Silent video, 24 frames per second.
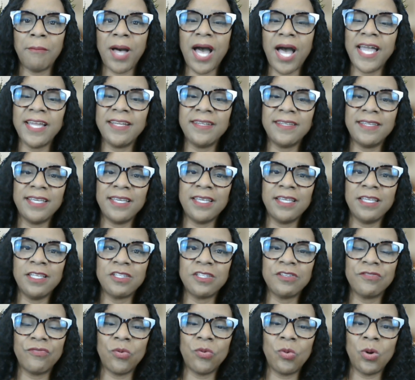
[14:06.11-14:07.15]

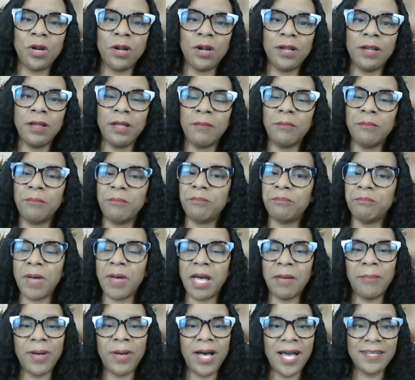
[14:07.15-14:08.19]
ideas for
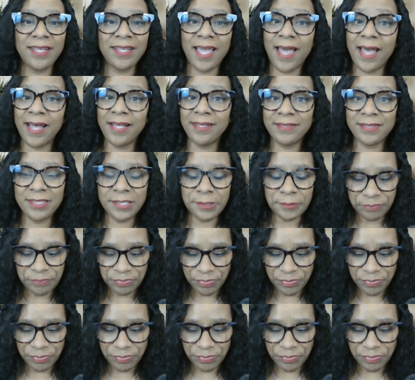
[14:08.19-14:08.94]
my podcast.